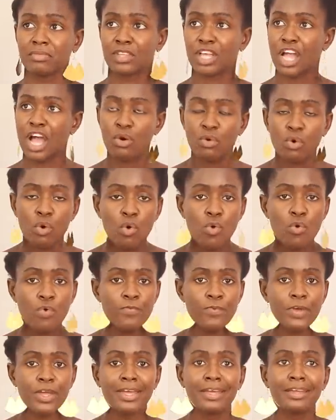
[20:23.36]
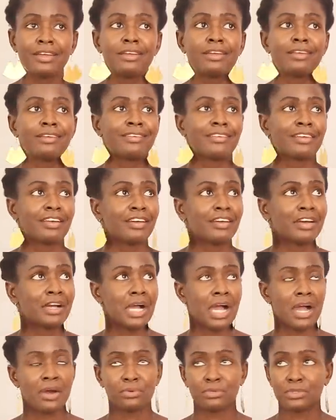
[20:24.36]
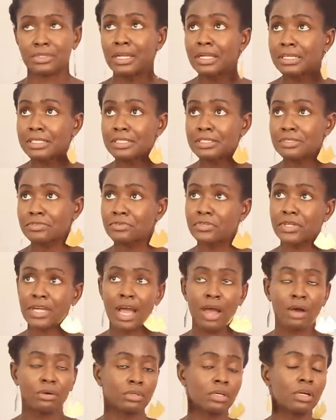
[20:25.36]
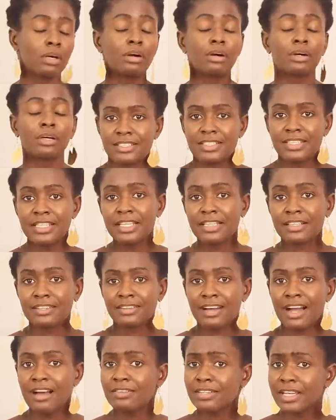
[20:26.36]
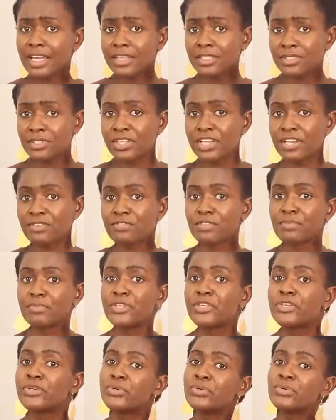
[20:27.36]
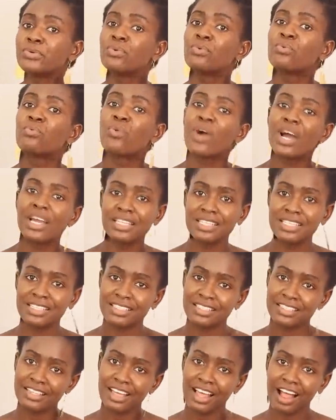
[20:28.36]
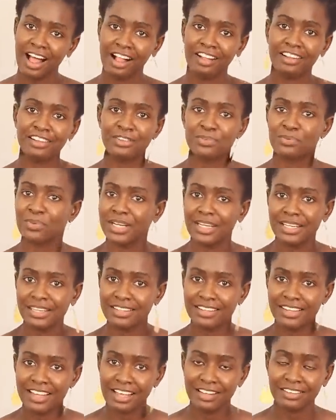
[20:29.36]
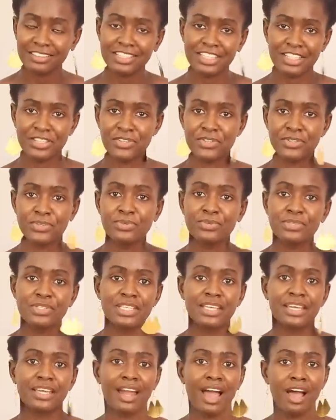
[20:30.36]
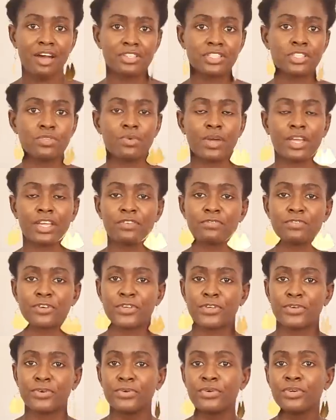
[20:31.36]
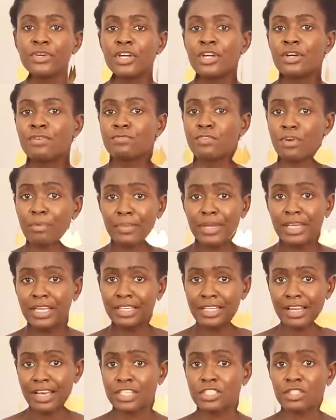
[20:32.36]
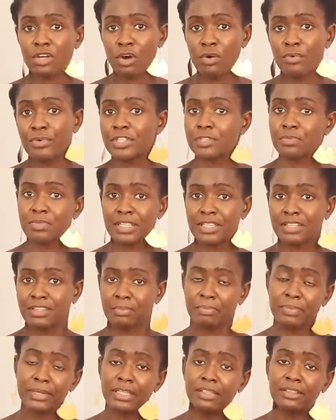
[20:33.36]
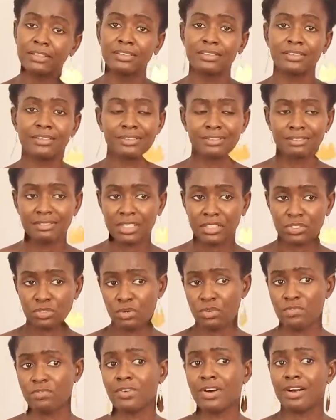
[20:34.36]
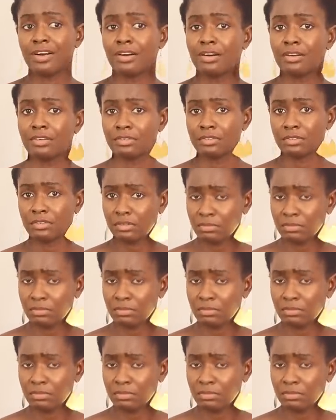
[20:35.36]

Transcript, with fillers: how often how necessary how long yeah I would like to hear from you what uh, what else are you using and how is it working for you for me it has always been the pill and so far